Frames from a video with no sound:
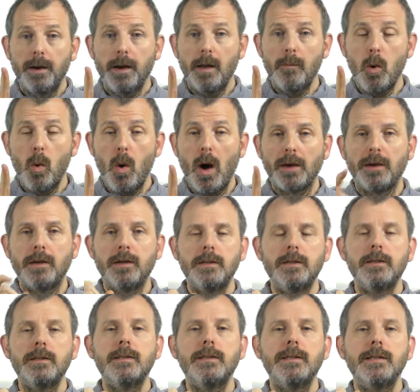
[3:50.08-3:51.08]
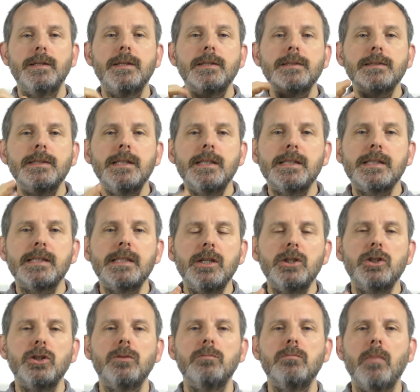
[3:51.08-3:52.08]
Number one,
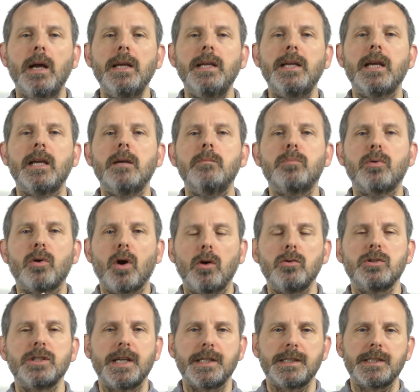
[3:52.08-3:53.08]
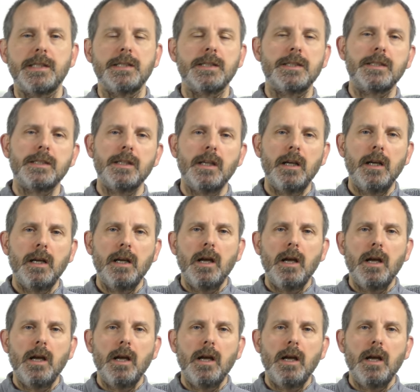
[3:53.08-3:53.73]
decision-making processes.